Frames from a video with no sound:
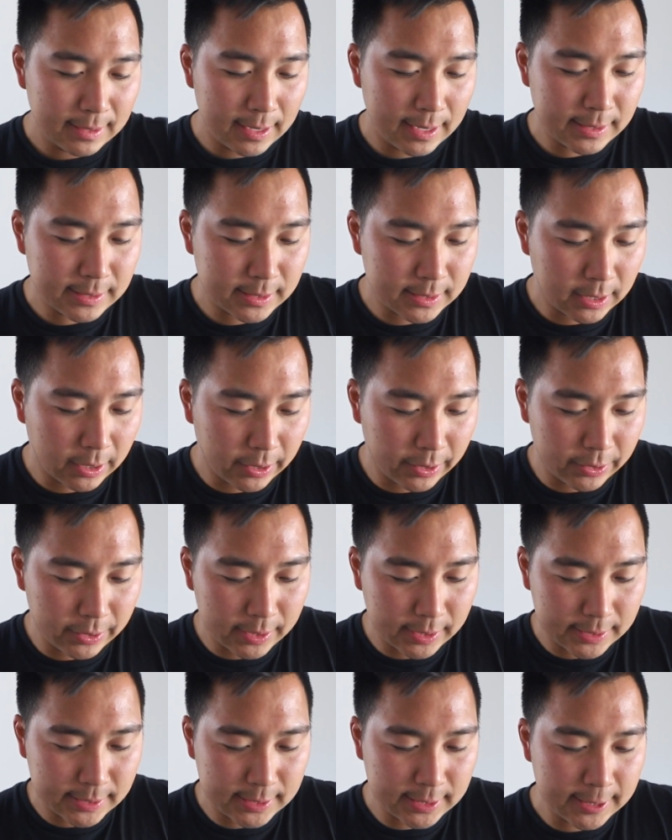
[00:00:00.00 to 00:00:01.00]
And start, you
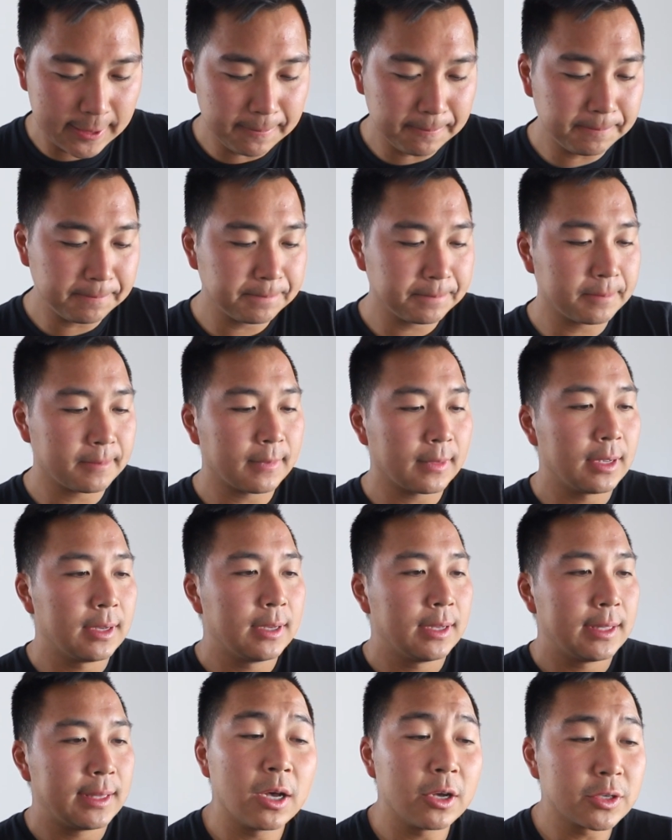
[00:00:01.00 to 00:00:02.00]
can see,
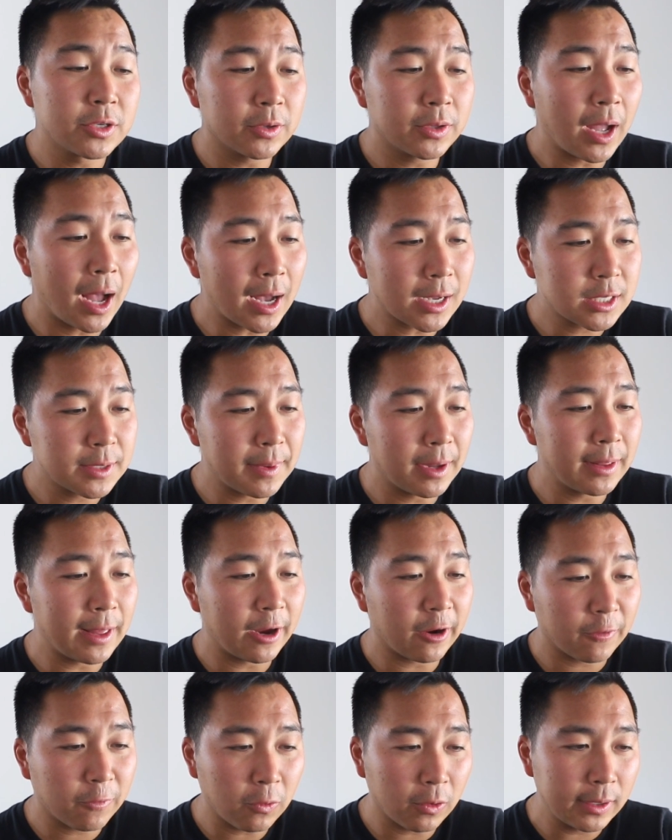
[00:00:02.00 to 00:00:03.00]
it also talks about
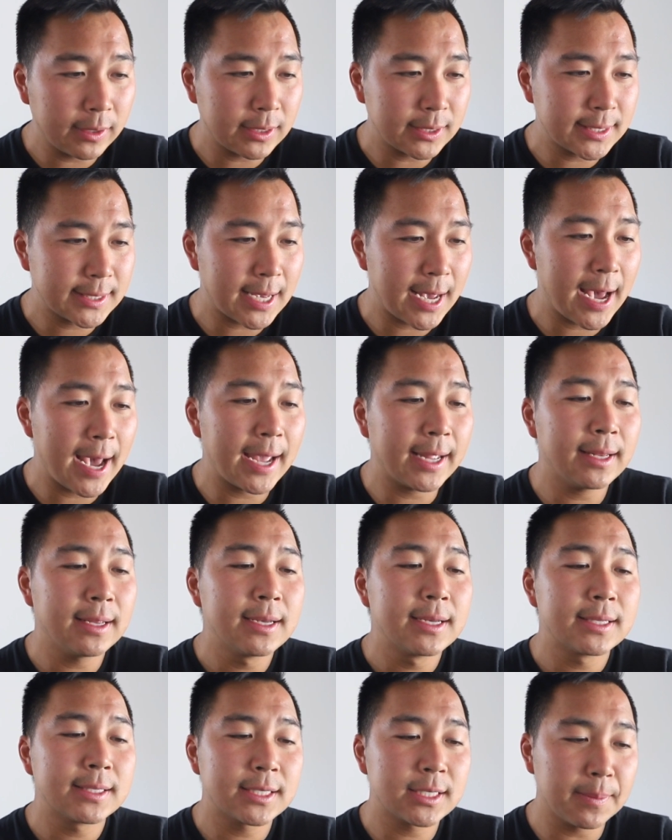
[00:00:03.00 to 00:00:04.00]
airfoil design,
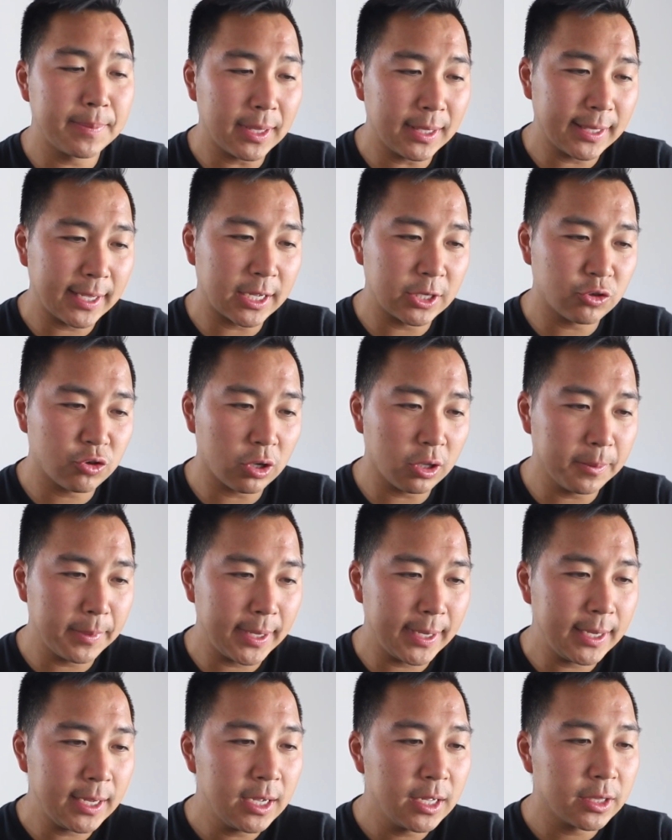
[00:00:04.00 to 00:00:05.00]
stability,
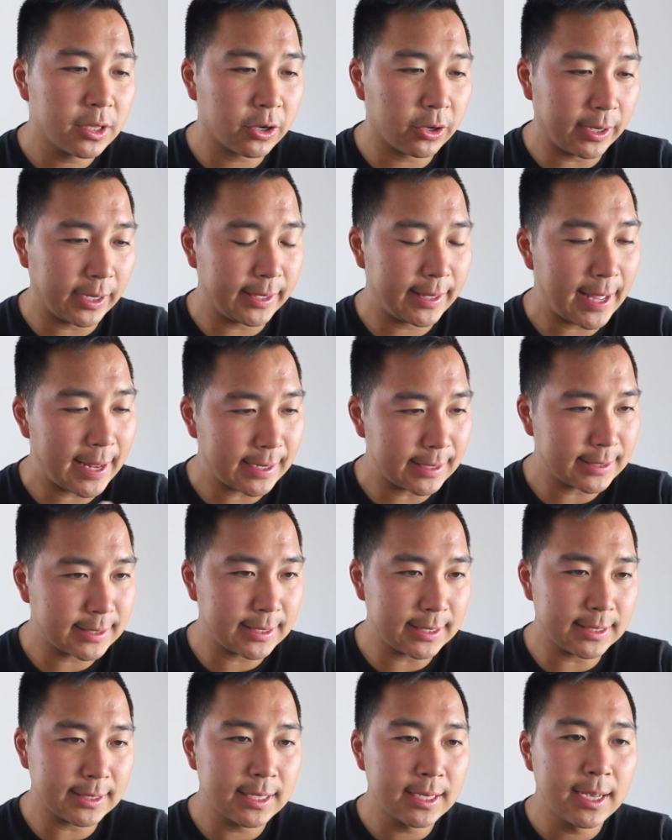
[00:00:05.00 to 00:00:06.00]
controllability, turning
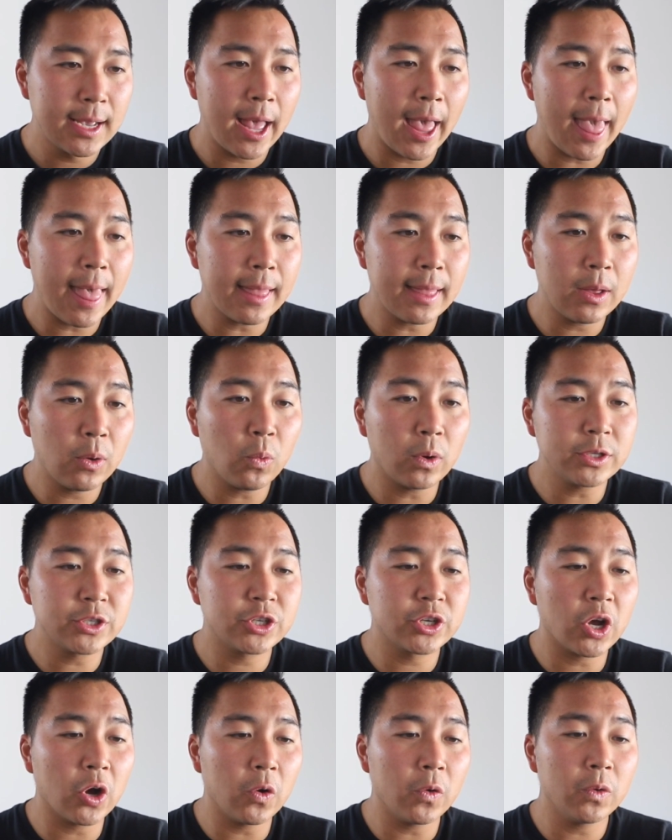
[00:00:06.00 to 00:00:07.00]
tendencies. And then once
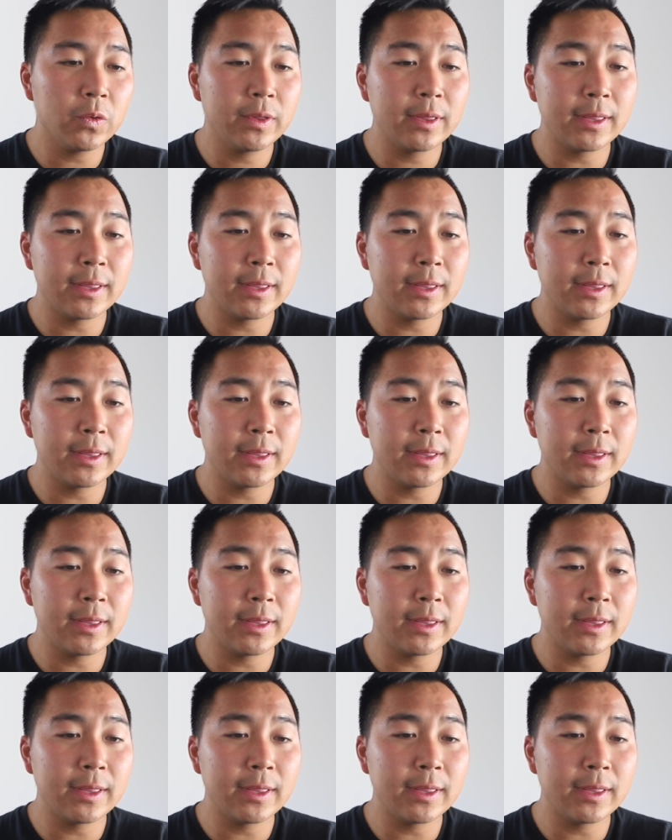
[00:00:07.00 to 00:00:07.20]
you go